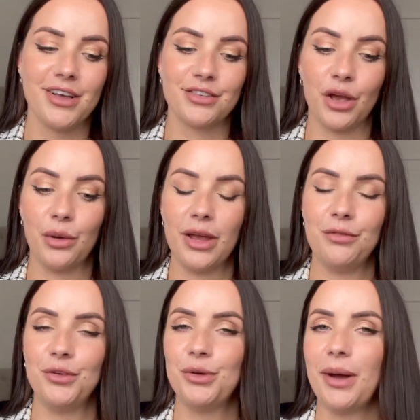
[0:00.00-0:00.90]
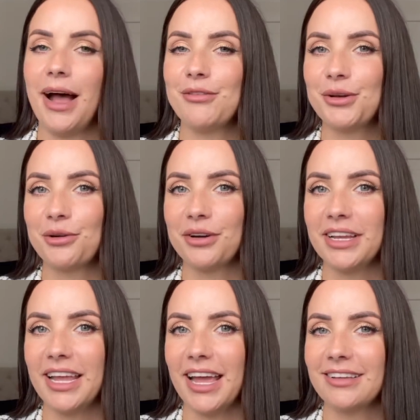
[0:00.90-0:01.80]
So if you haven't
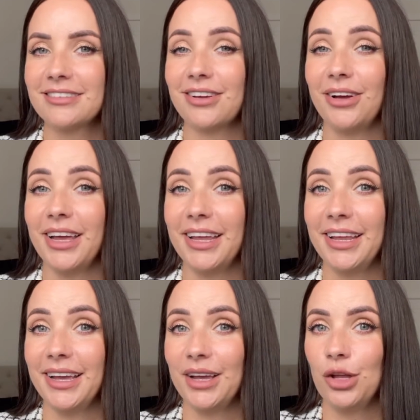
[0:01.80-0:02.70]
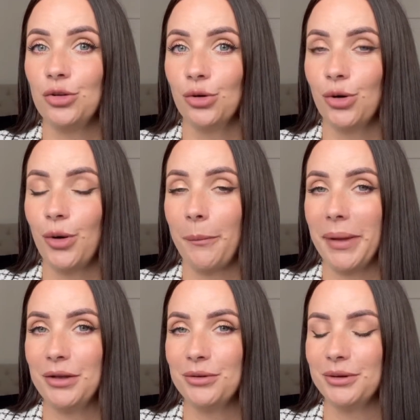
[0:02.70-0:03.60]
already guessed, I adore
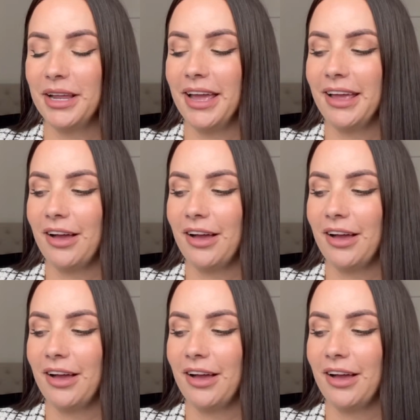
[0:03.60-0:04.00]
Mandorle.